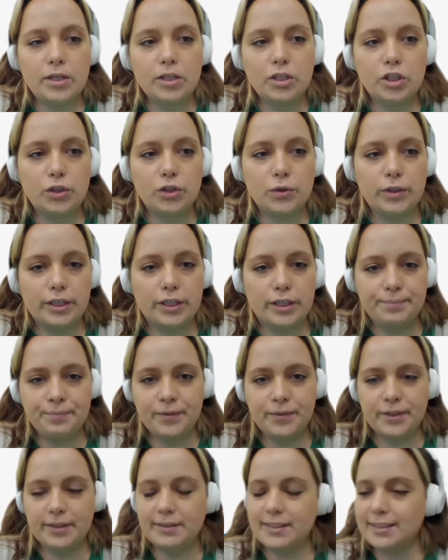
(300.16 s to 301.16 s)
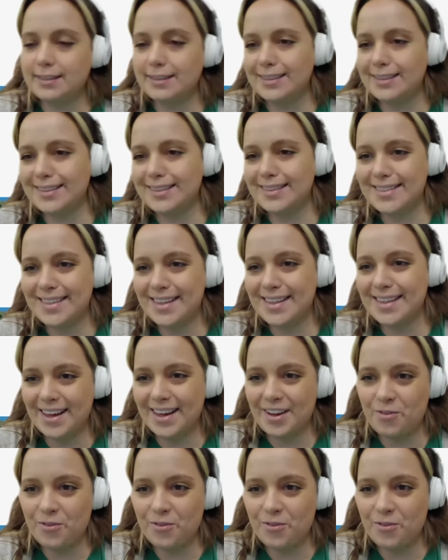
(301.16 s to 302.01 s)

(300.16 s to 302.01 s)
junior because this is the